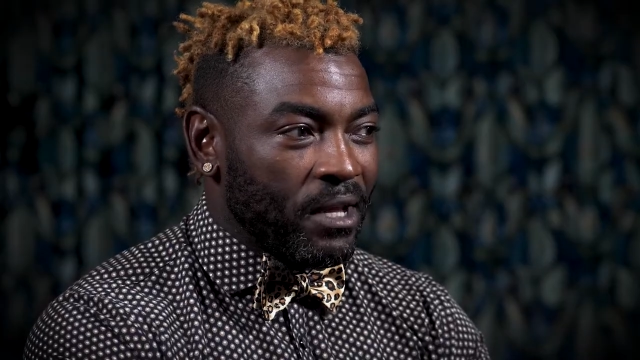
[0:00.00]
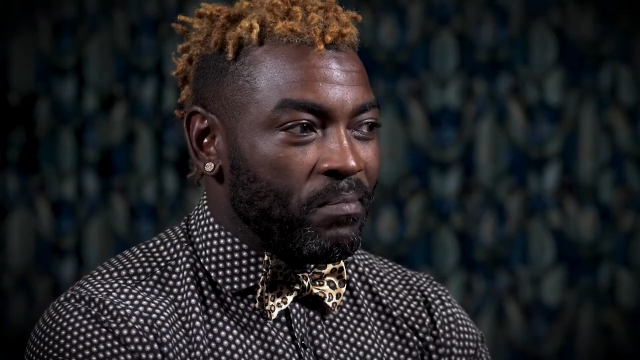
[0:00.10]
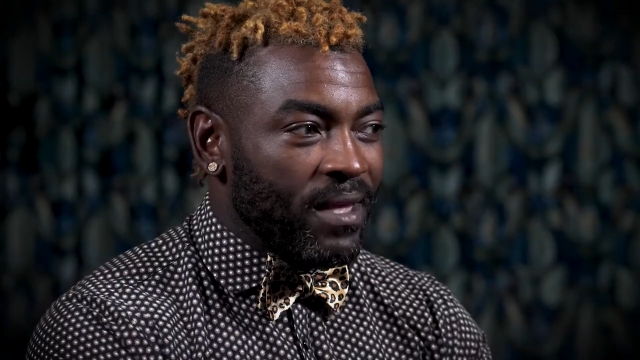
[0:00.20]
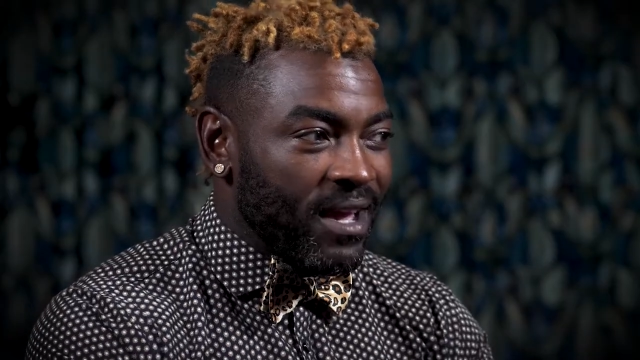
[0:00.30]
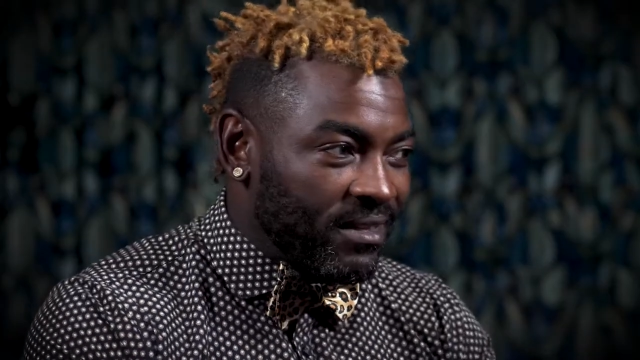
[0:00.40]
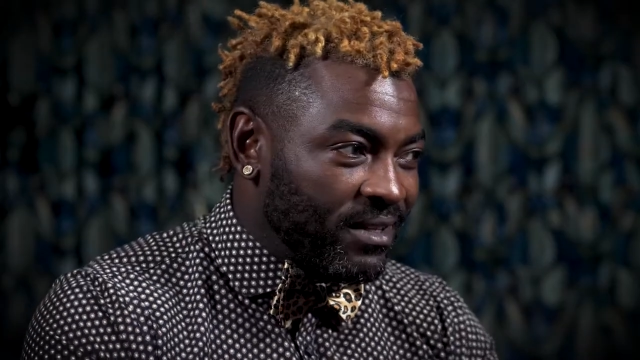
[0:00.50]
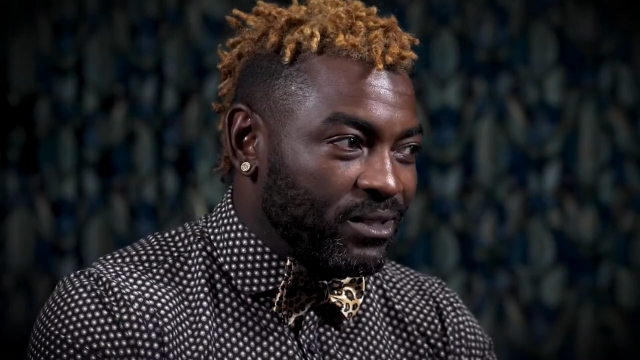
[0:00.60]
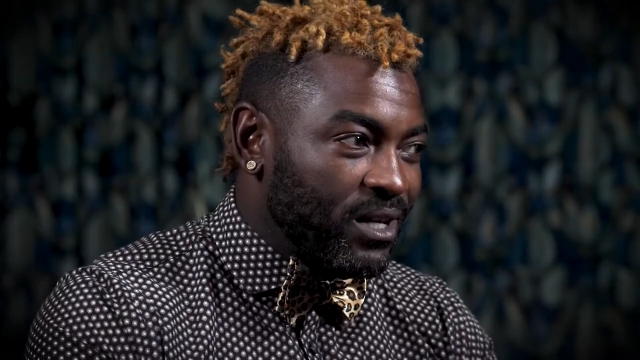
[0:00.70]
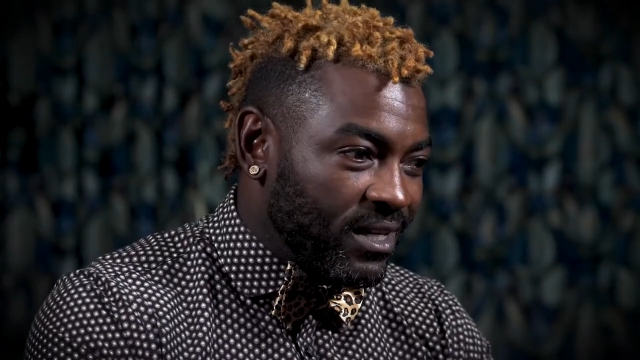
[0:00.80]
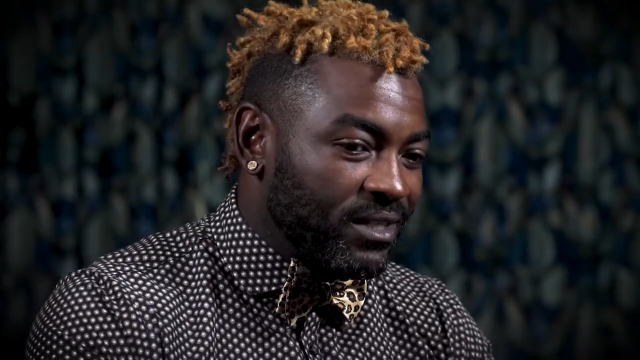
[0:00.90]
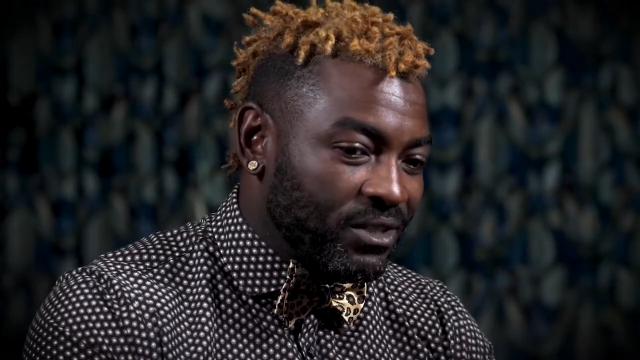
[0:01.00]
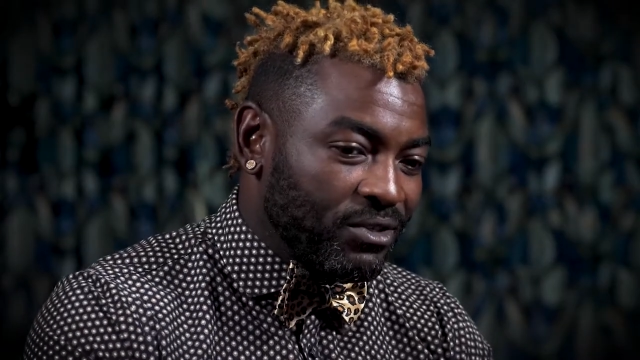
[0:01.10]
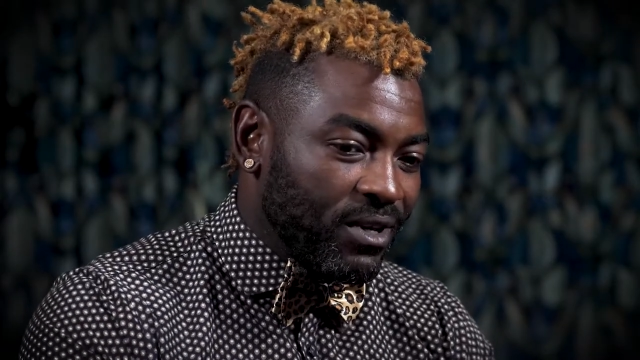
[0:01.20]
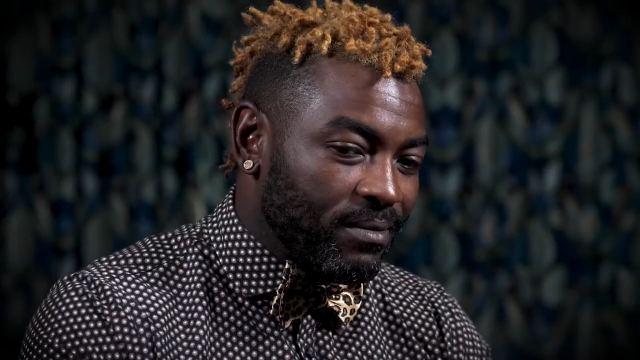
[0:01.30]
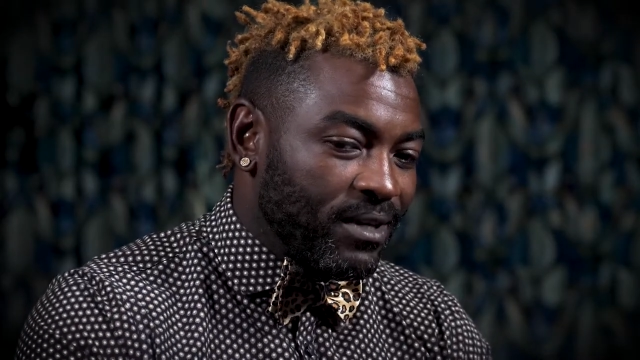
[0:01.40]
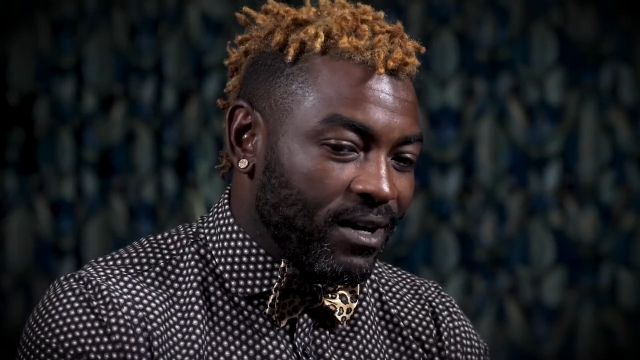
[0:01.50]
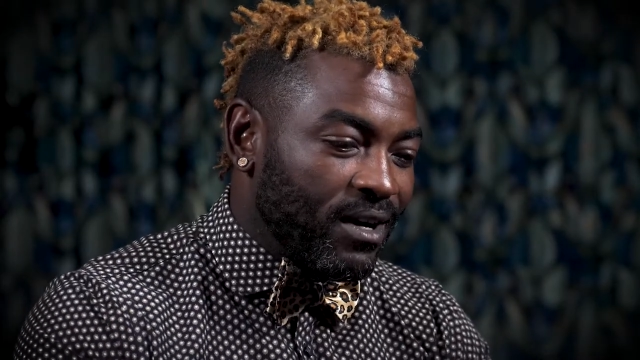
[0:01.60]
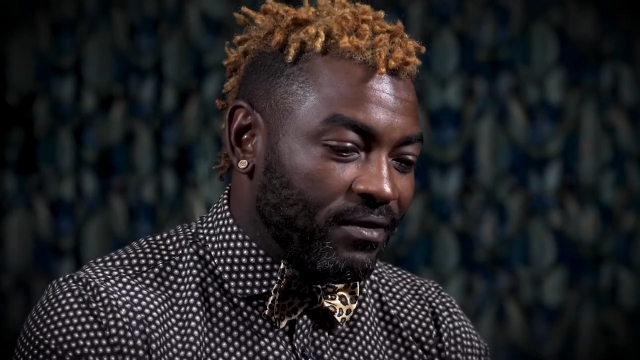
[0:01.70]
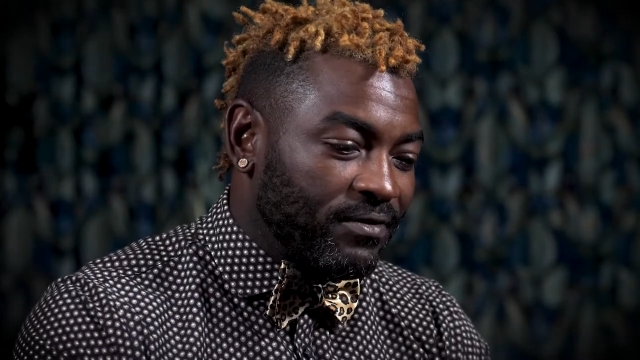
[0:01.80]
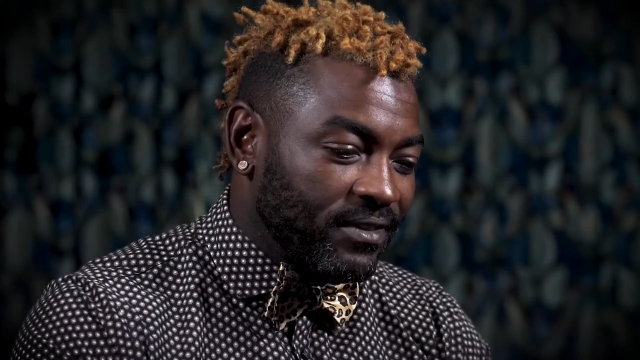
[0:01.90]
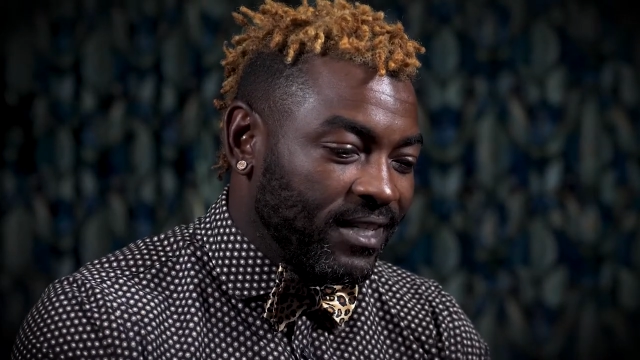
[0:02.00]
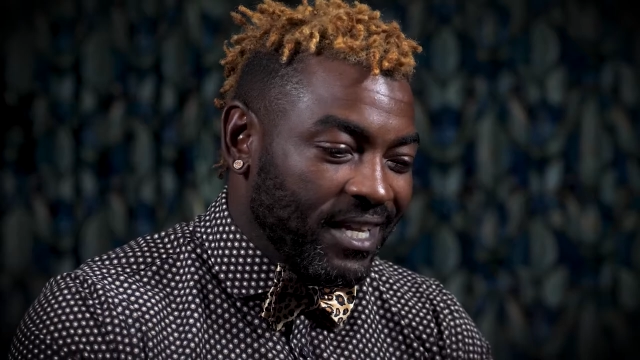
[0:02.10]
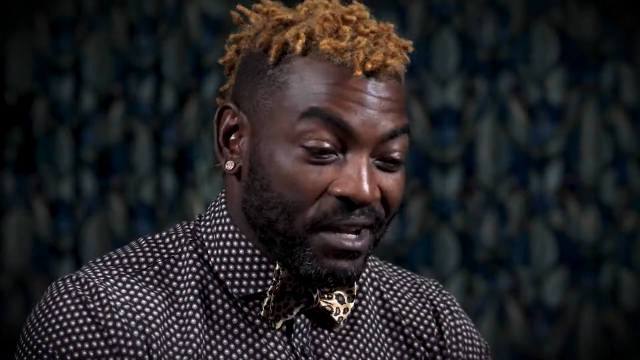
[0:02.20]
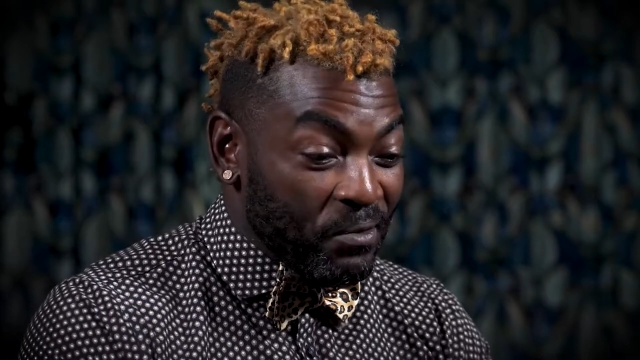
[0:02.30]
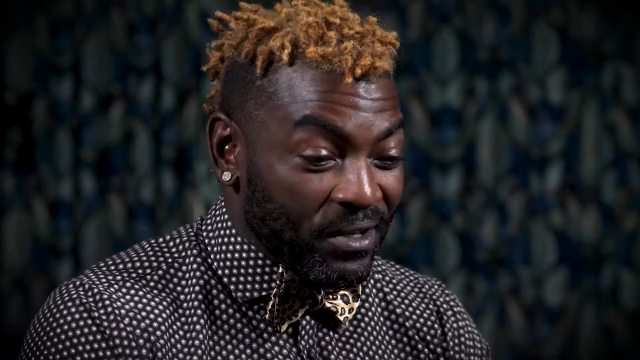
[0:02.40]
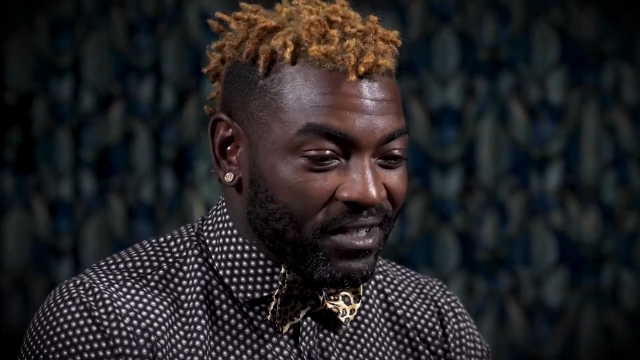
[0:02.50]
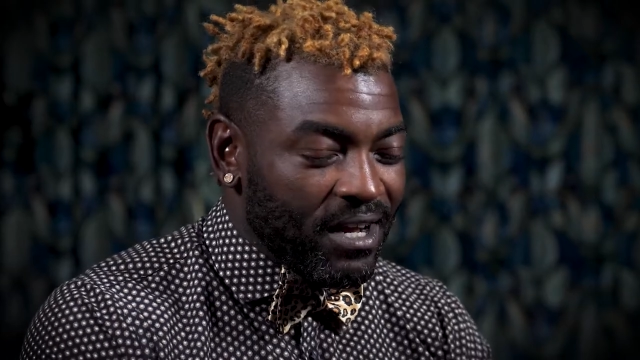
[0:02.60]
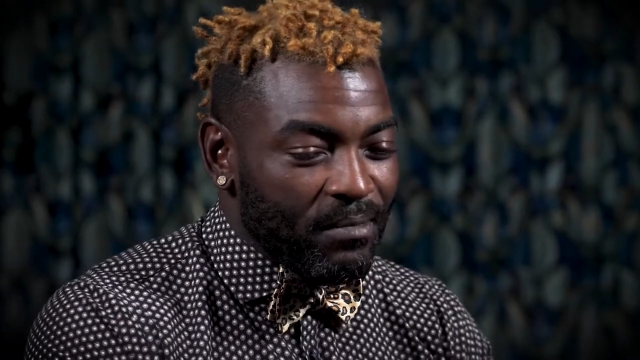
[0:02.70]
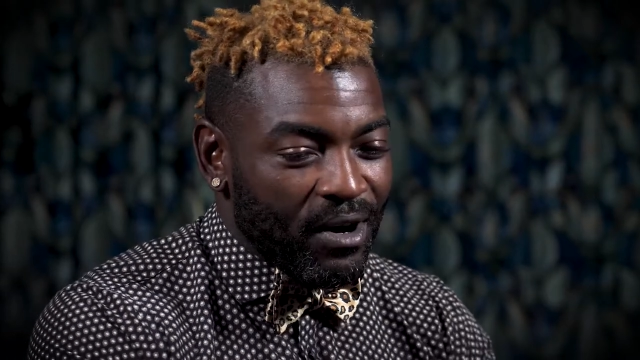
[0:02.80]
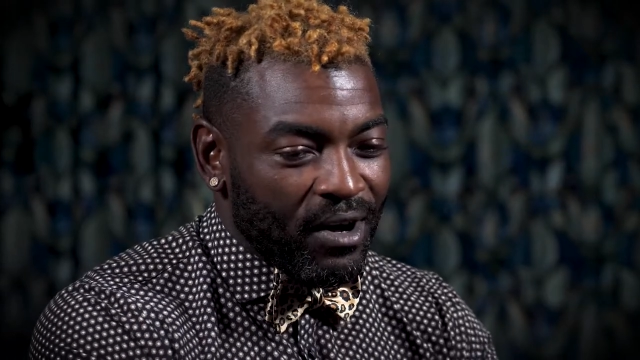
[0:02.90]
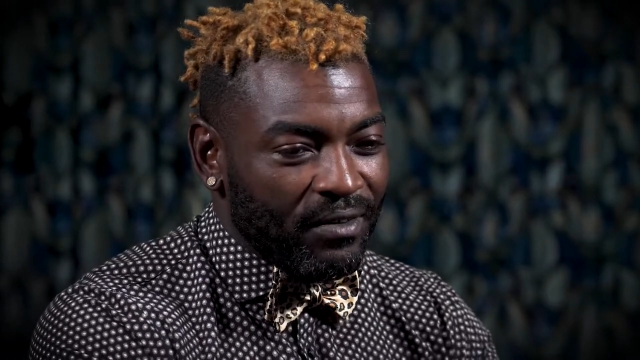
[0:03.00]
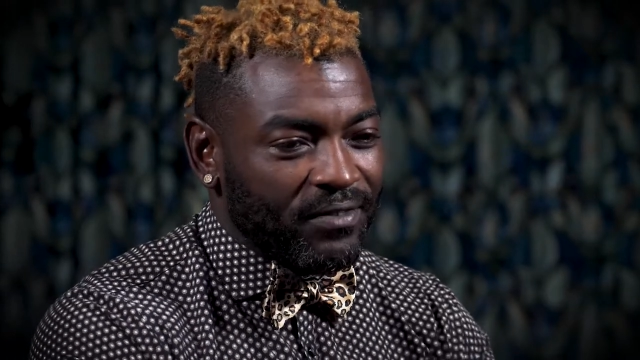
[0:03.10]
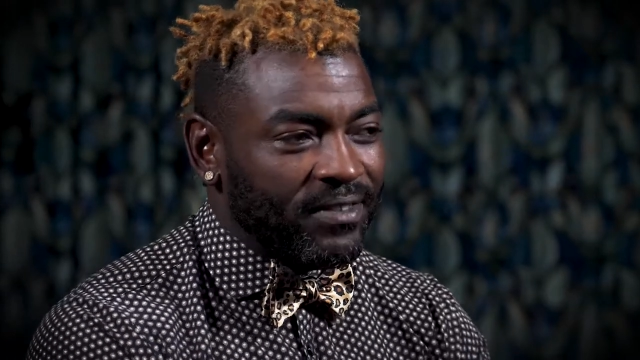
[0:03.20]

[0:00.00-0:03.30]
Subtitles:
I'm down there trying to scrub it off, it wouldn't come off.